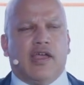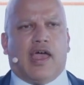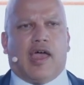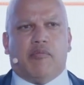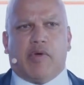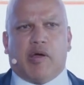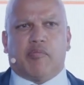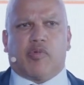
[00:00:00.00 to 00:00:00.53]

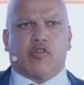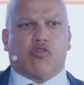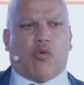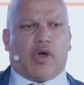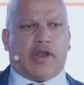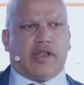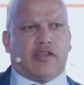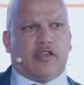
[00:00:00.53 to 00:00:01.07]
and members
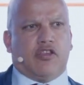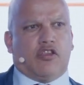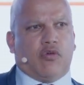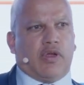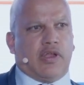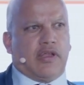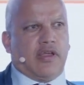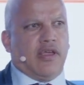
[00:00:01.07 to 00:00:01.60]
wanting to do
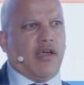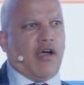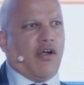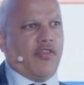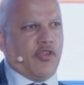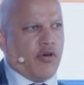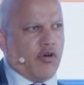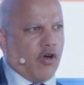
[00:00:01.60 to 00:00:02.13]
it
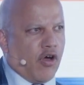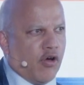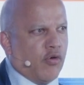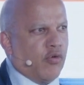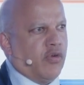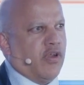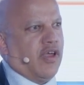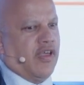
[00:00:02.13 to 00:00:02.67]
on their own.